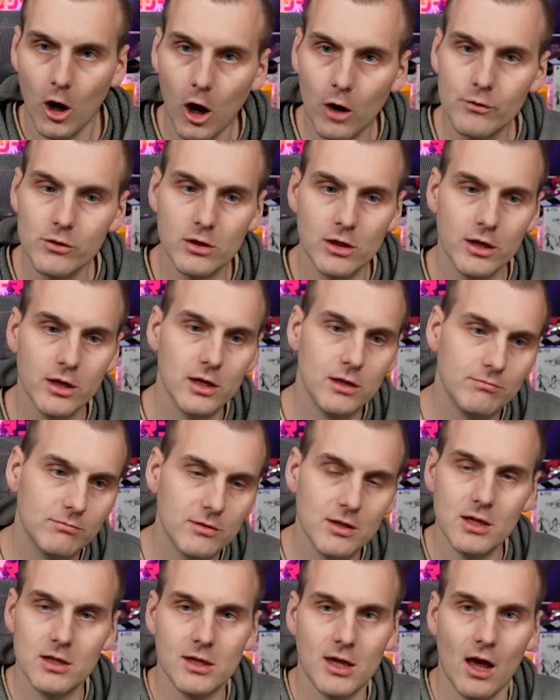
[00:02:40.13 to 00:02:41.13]
Obviously,
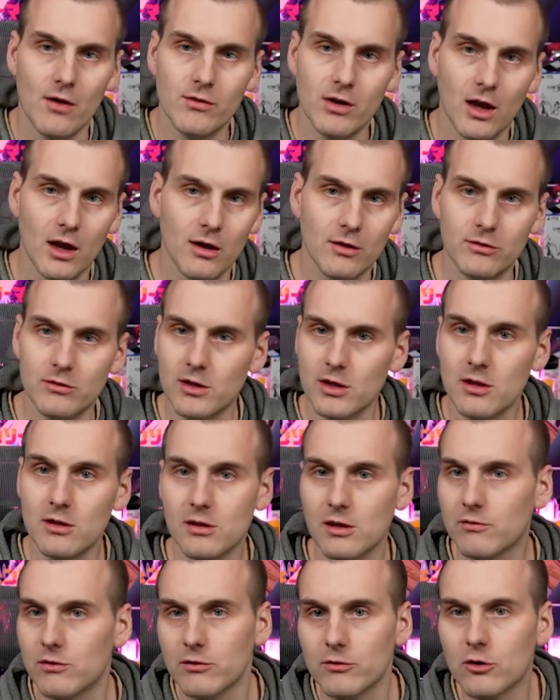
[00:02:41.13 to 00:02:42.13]
need to caveat
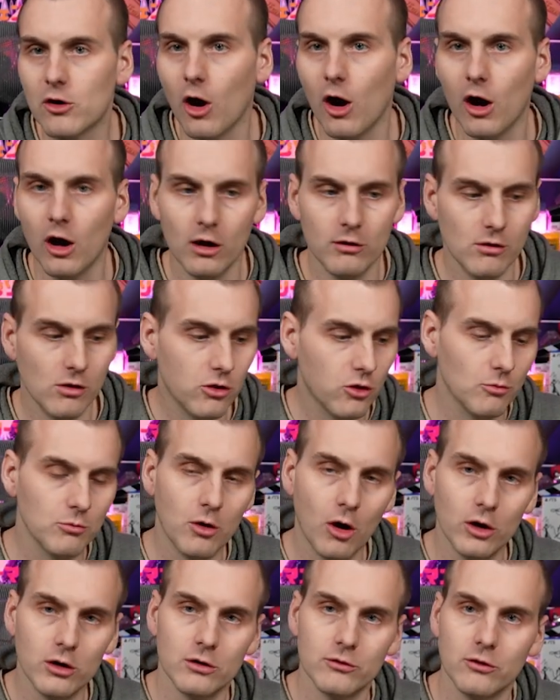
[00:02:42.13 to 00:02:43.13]
this. If you've got some
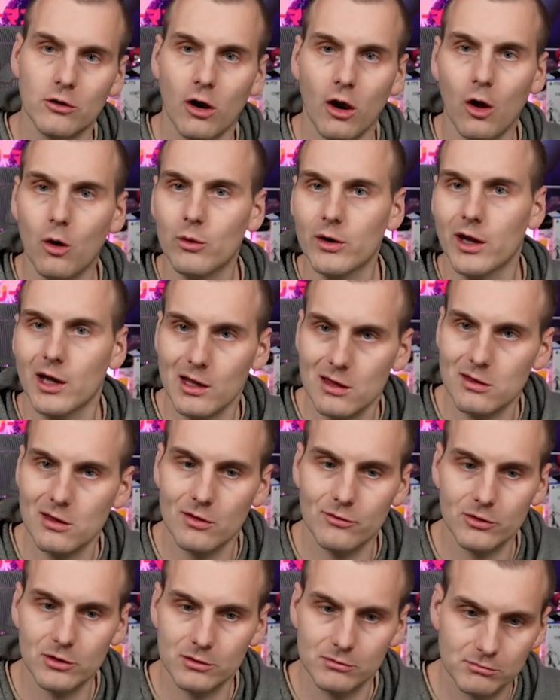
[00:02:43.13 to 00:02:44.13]
kind of clone
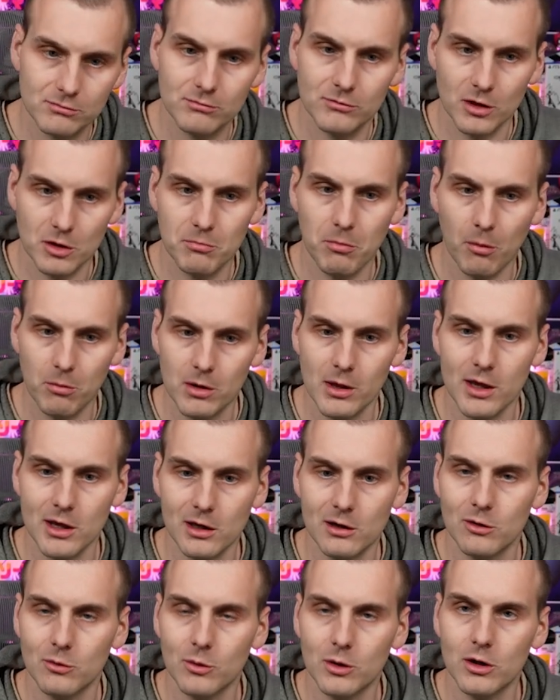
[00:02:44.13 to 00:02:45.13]
X7, this probably
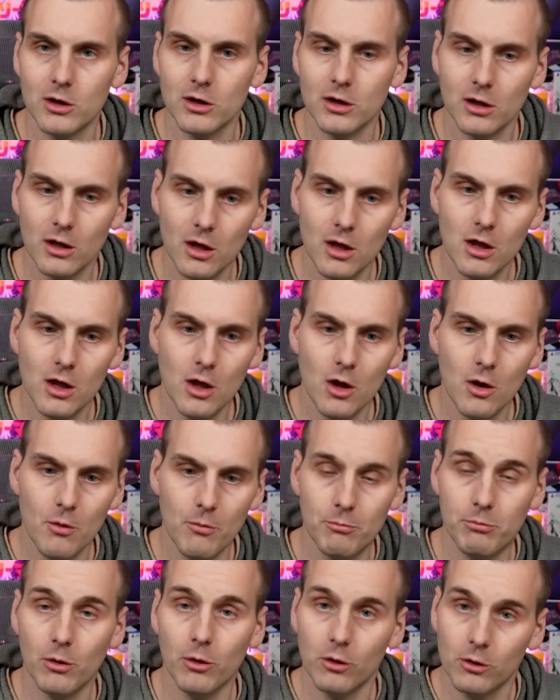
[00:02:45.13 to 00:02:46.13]
ain't going to work.
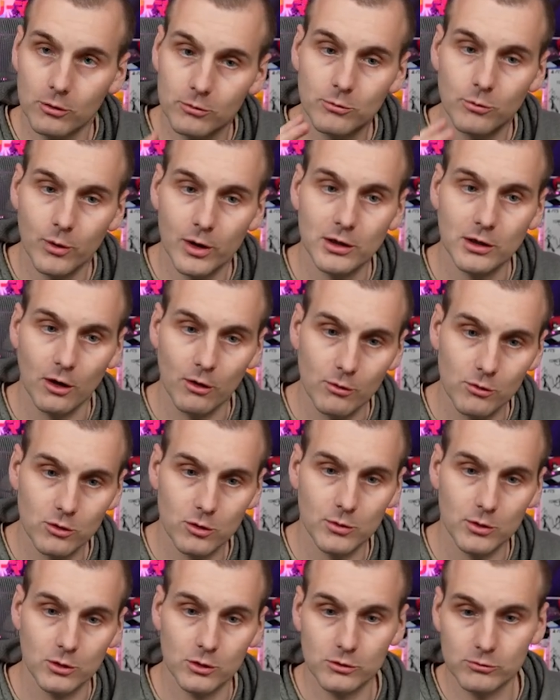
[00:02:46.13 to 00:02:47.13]
But we don't,
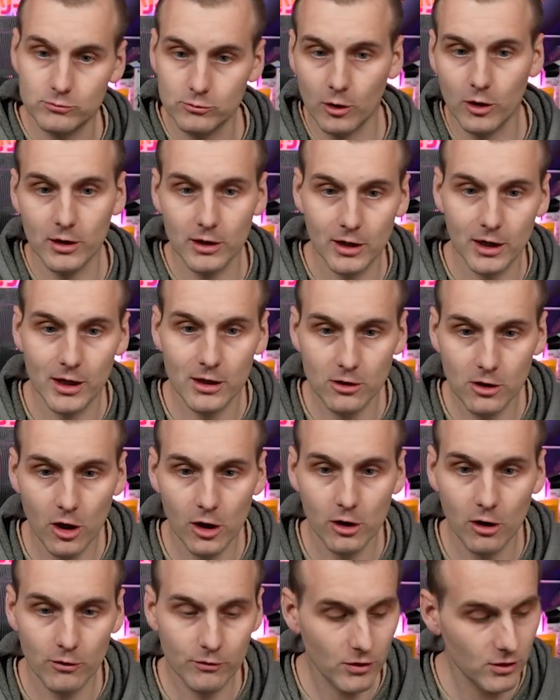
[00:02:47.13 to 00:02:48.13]
so we're good. Right, let's
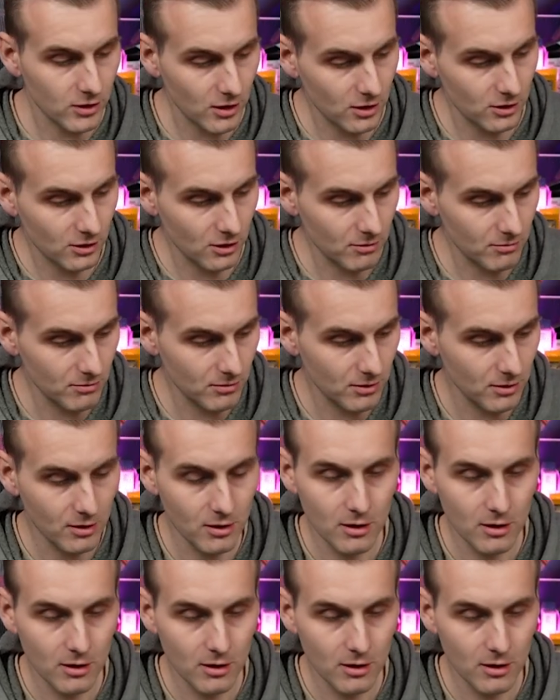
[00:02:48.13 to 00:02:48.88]
turn off the system.